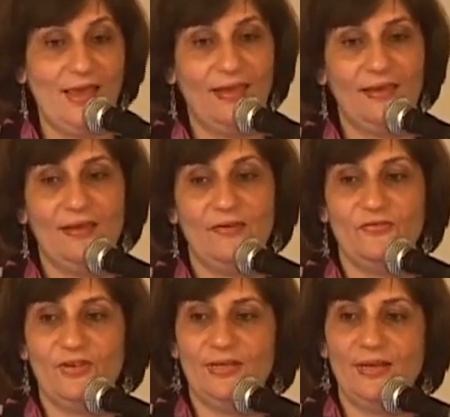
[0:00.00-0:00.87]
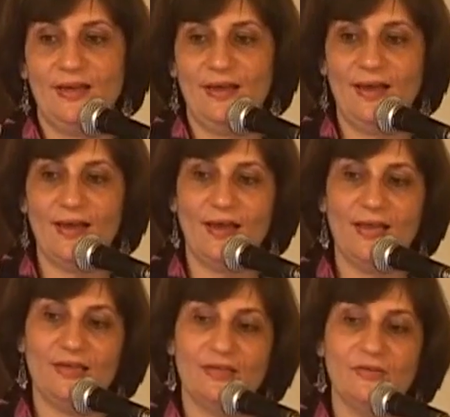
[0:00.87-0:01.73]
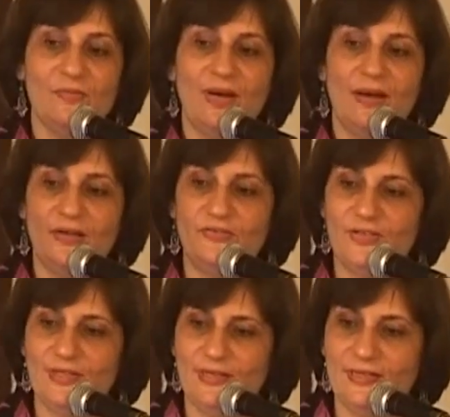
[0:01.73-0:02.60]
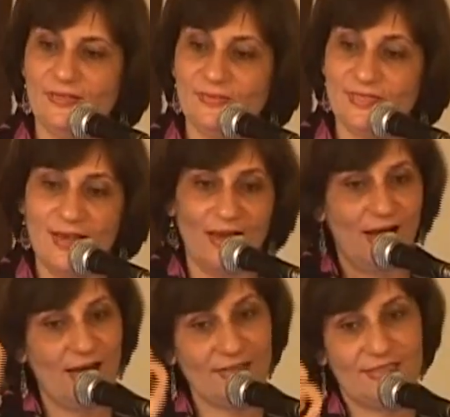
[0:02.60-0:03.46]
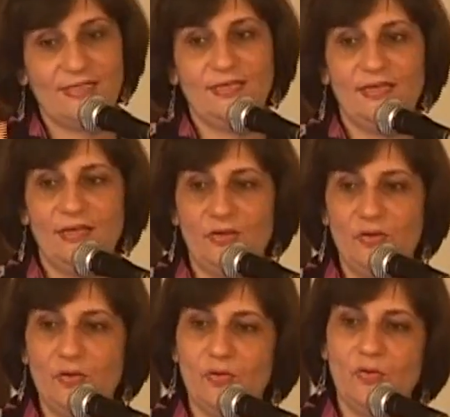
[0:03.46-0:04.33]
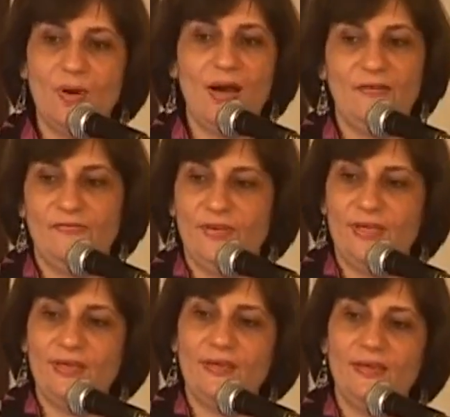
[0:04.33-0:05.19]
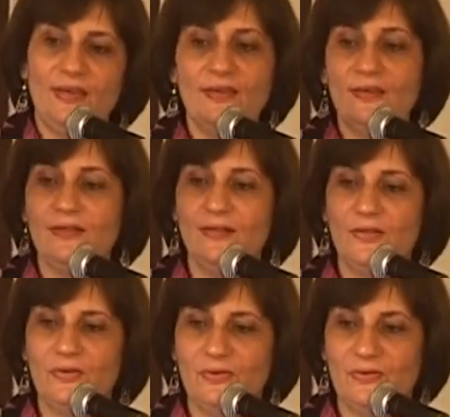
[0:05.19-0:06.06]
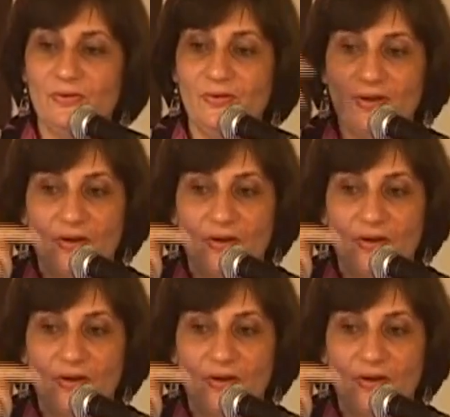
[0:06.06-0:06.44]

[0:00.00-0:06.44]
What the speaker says: Every night in my dreams, I see you, I feel you.